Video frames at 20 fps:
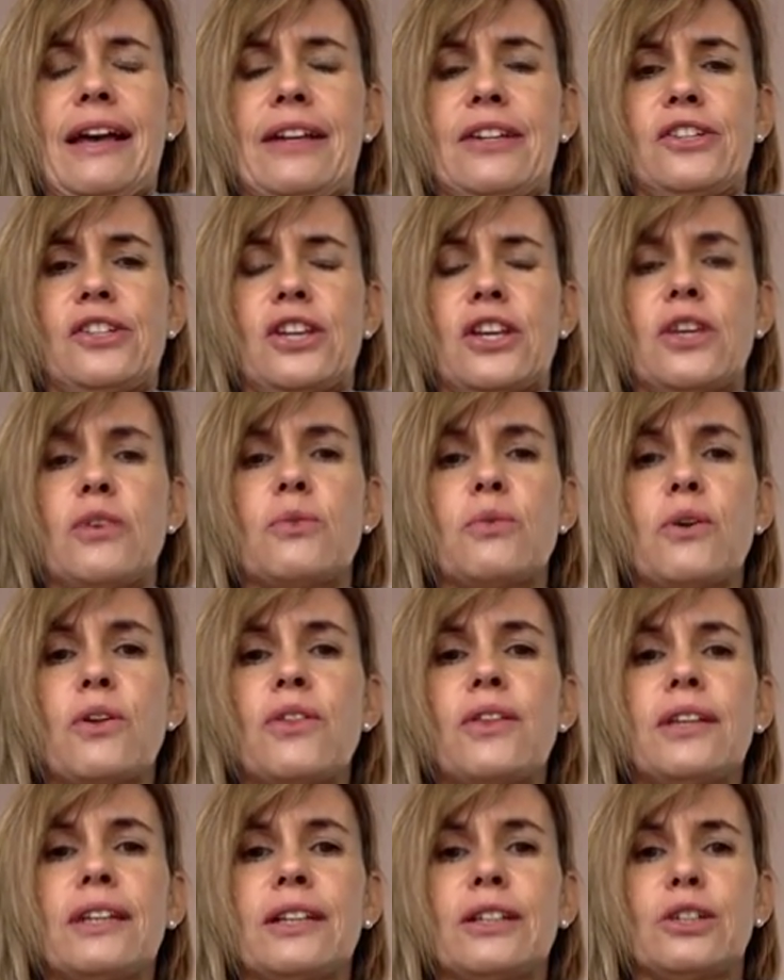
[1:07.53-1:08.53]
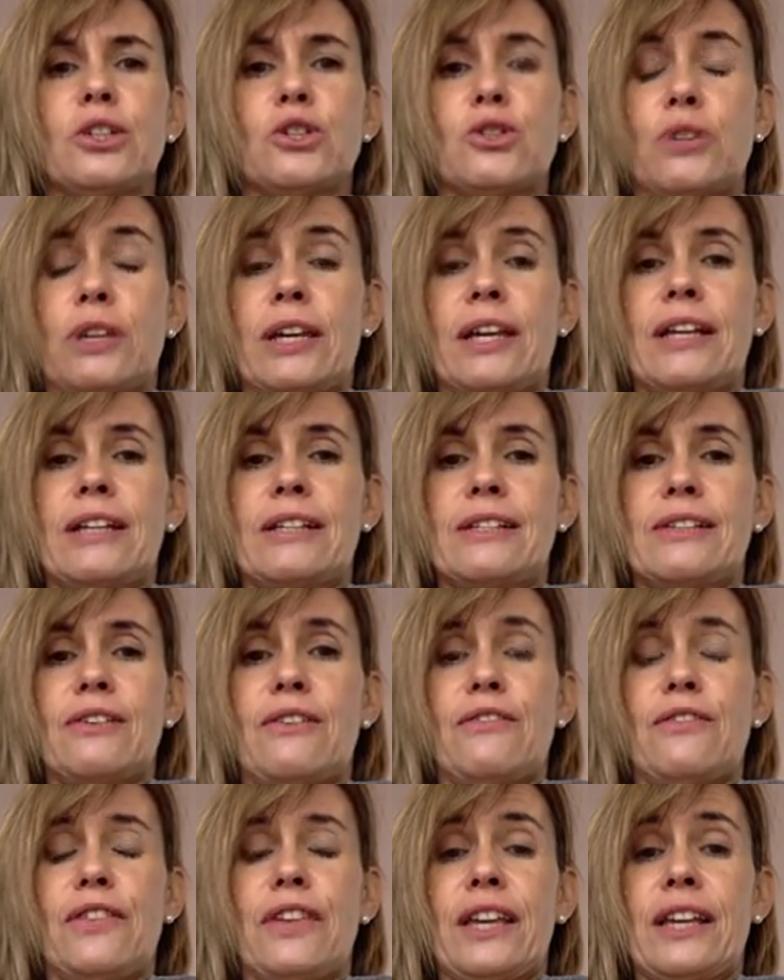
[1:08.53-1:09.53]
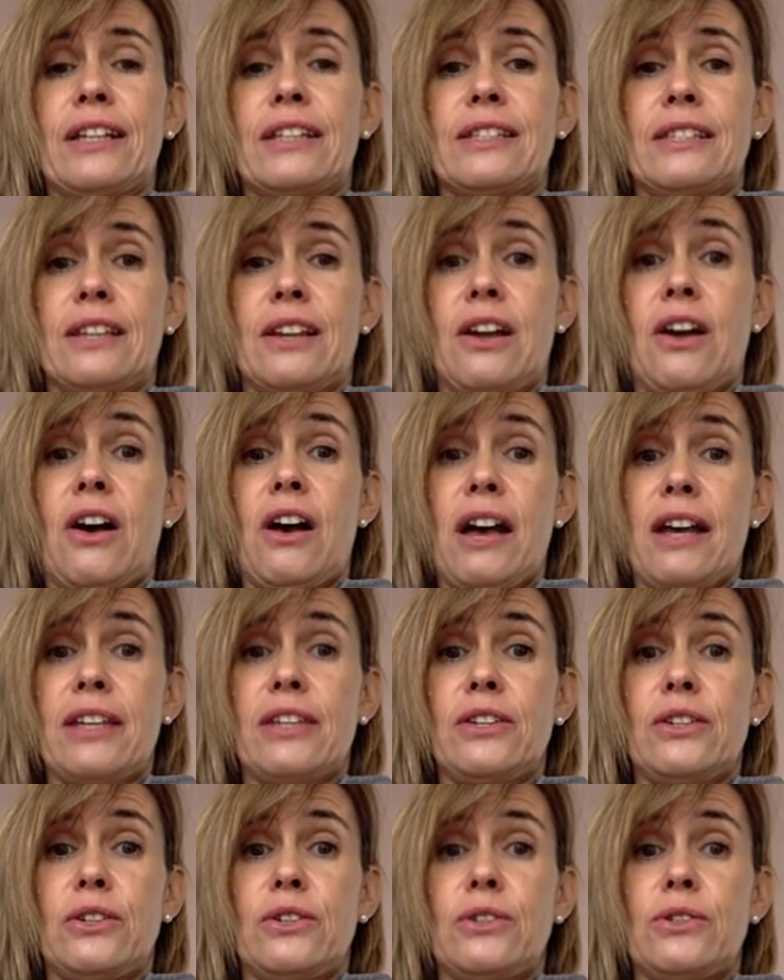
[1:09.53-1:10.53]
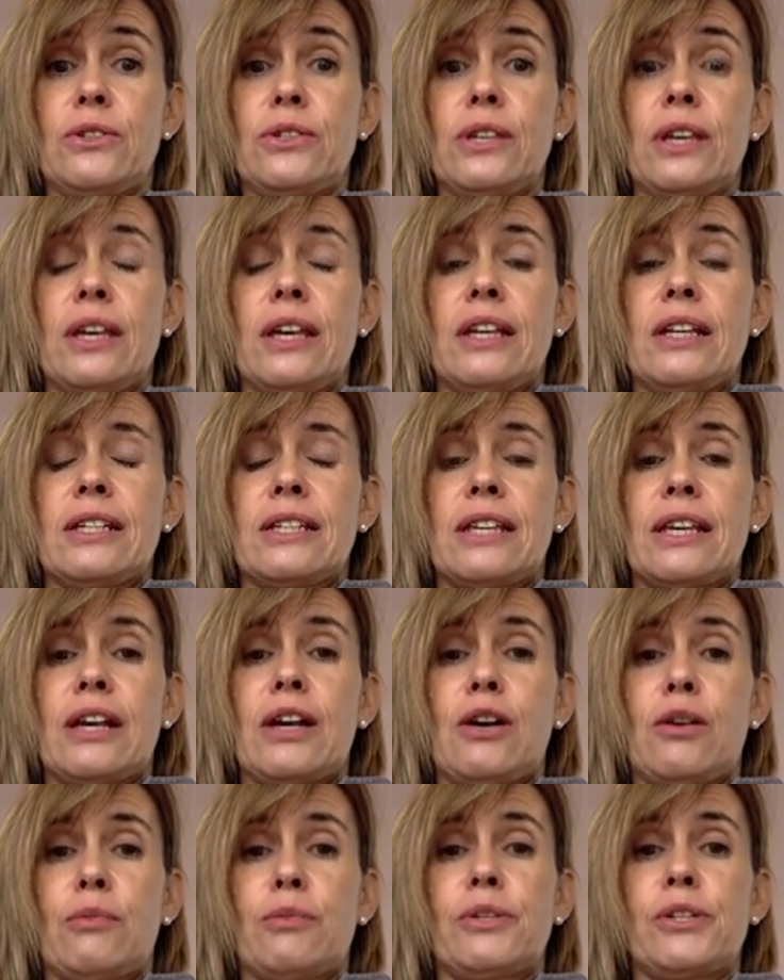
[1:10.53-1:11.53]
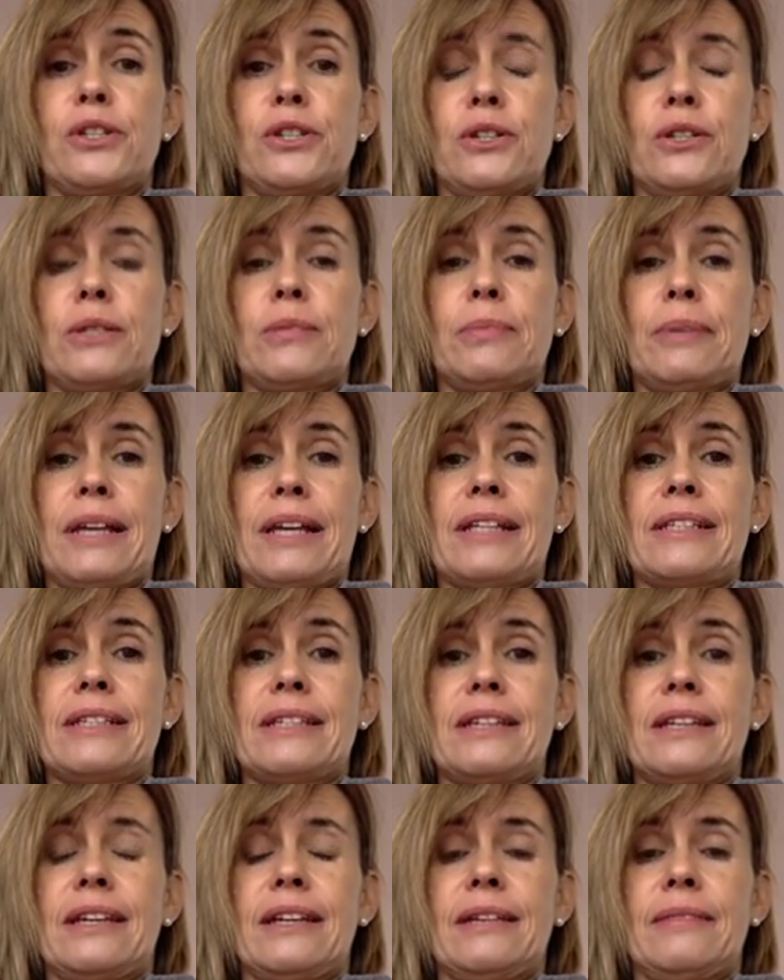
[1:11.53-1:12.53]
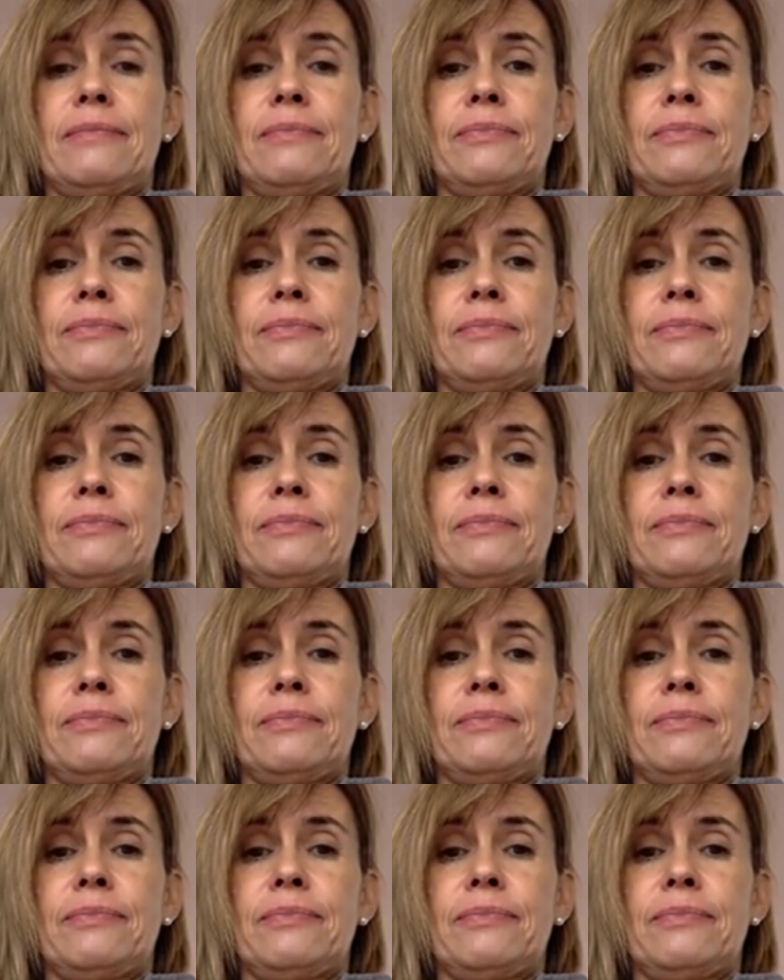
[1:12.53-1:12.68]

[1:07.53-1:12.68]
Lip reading: and show you all the little tricks of things that I use to help reduce plastic.